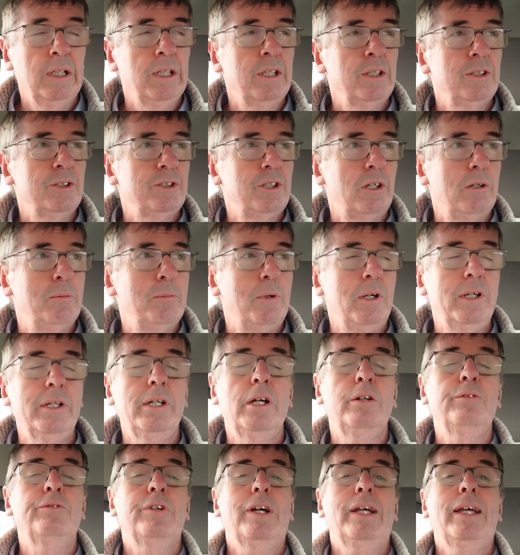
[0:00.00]
So my
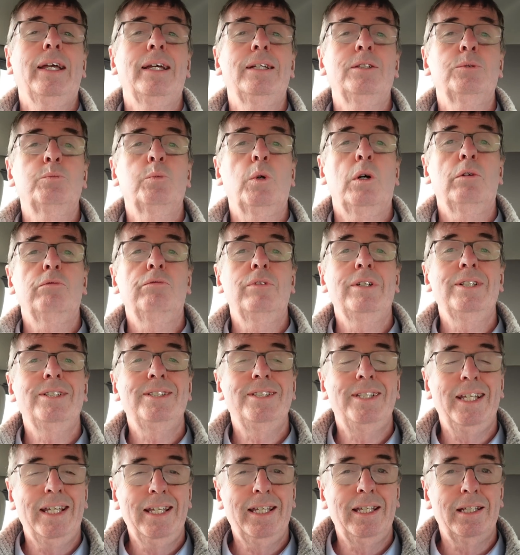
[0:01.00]
overheads were
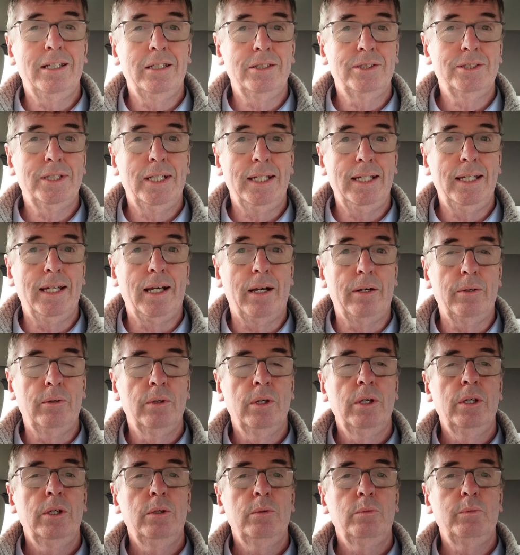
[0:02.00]
ridiculously low,
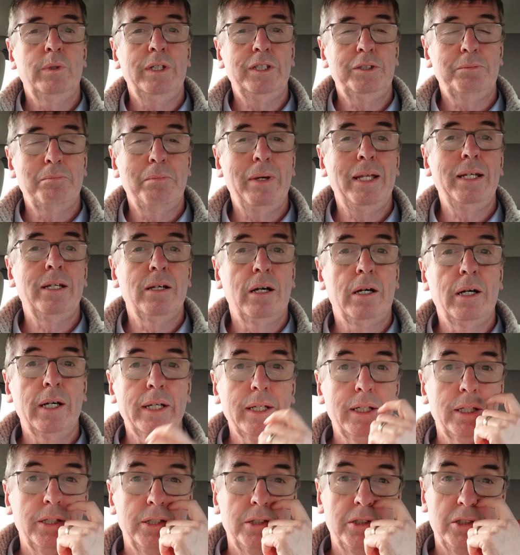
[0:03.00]
which meant I
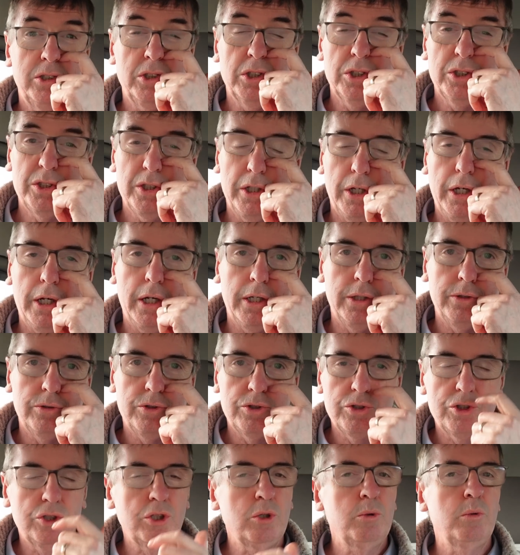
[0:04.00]
could just earn
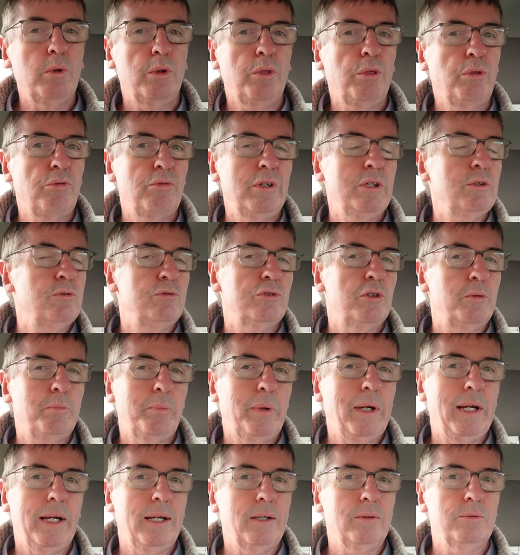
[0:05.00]
£200 or
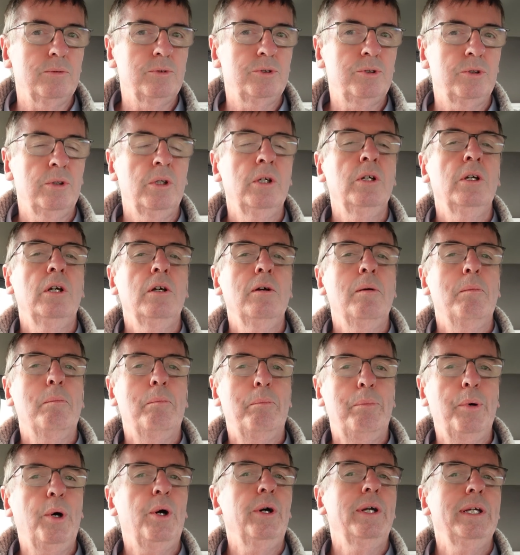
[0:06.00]
£300
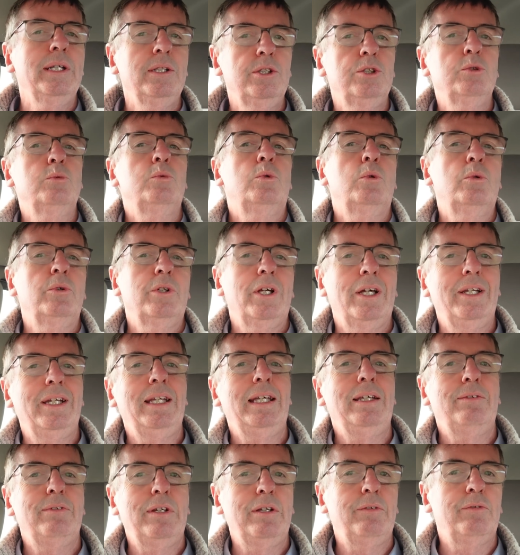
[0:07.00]
buying toward an
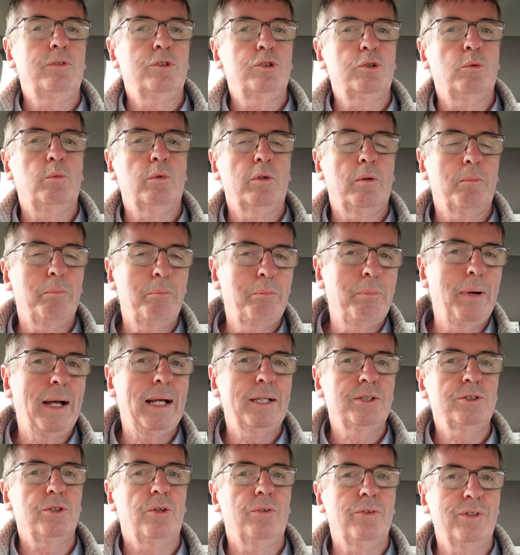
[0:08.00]
EV for someone and
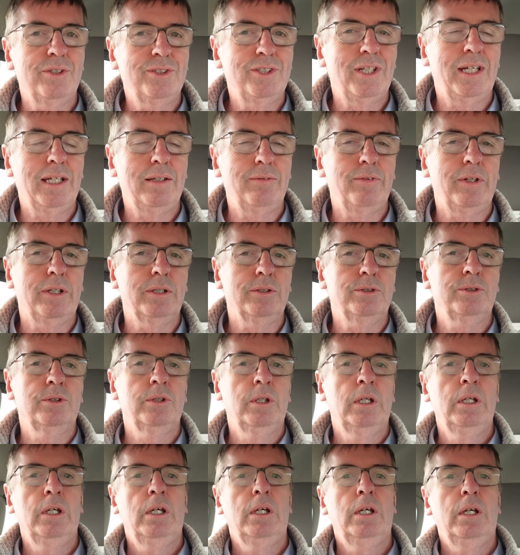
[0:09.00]
pass on the savings,
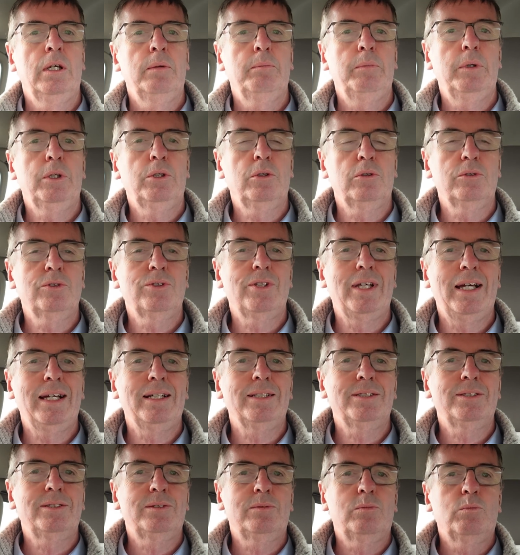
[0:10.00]
because
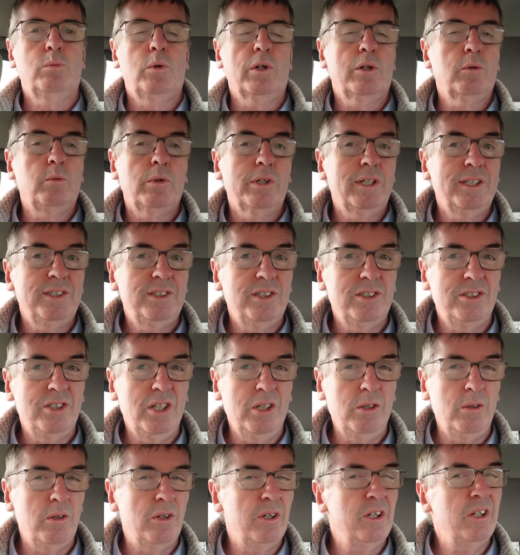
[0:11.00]
that's what I wanted to
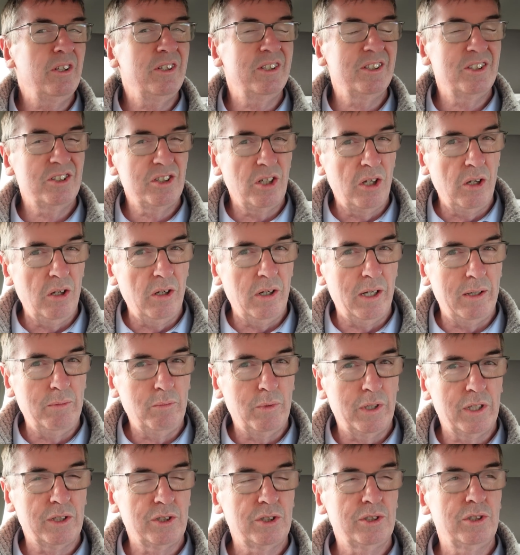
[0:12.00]
do. And at the time
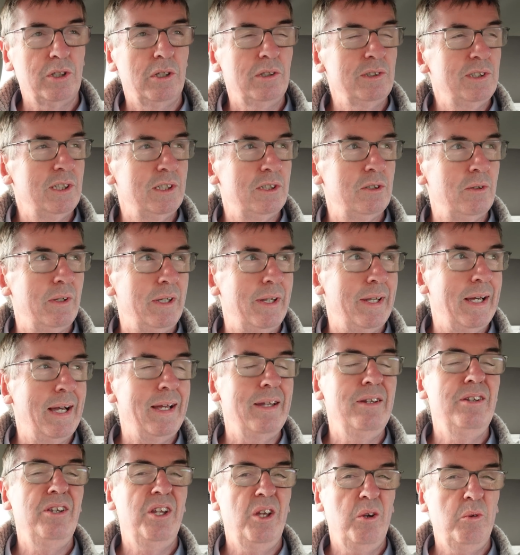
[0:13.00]
when I started doing that,
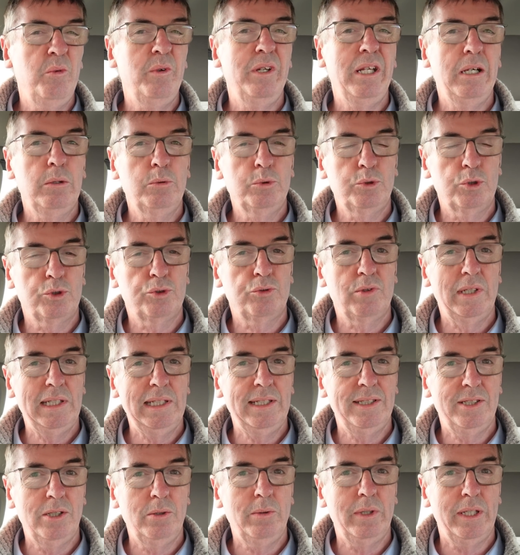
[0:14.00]
no one else was really
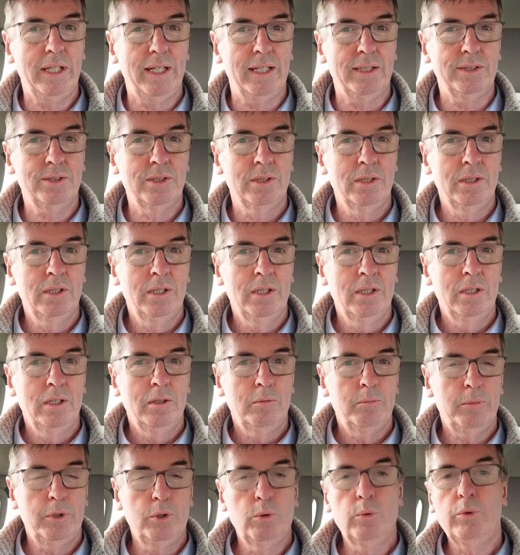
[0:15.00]
doing it.
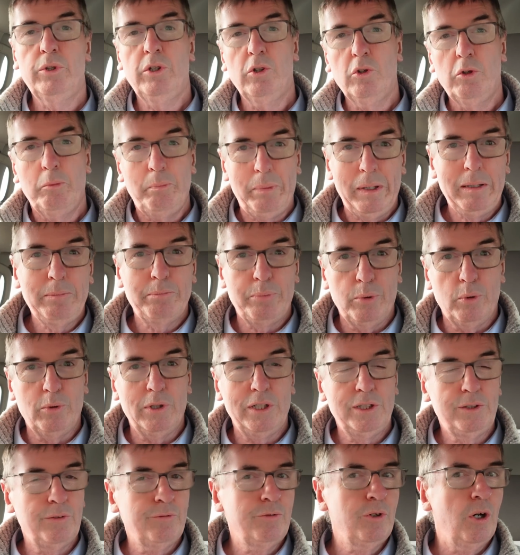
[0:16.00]
But all the other big
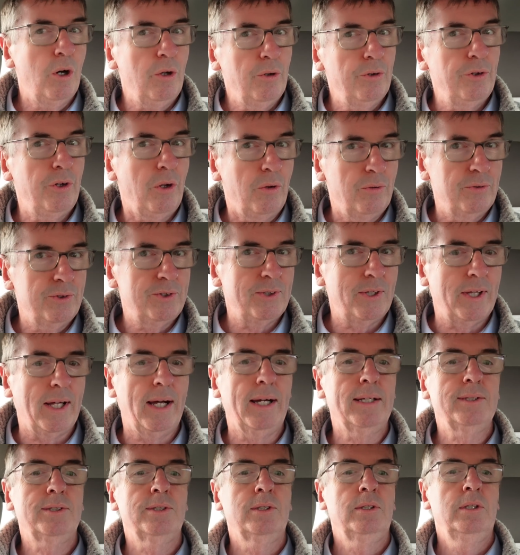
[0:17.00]
boys have cottoned on to
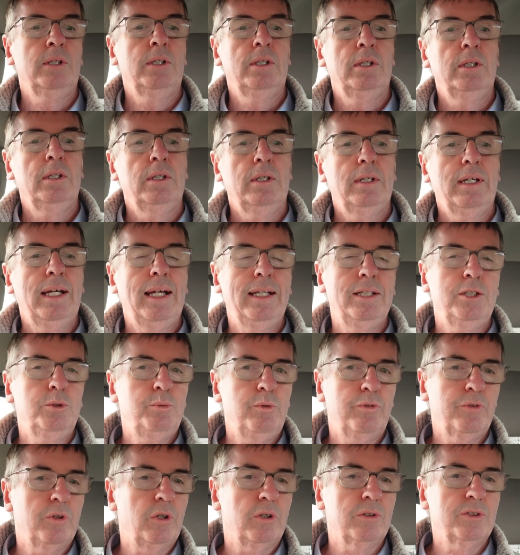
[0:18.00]
that. Hence,
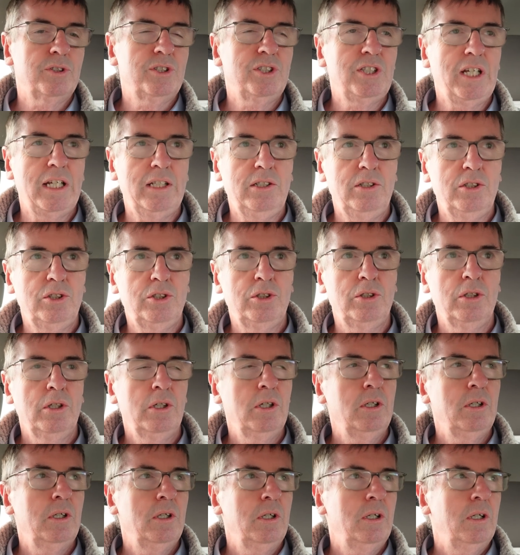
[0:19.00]
we've got Cinch
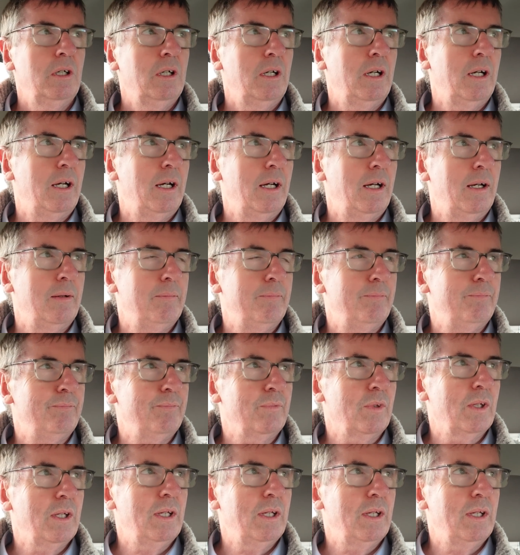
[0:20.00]
and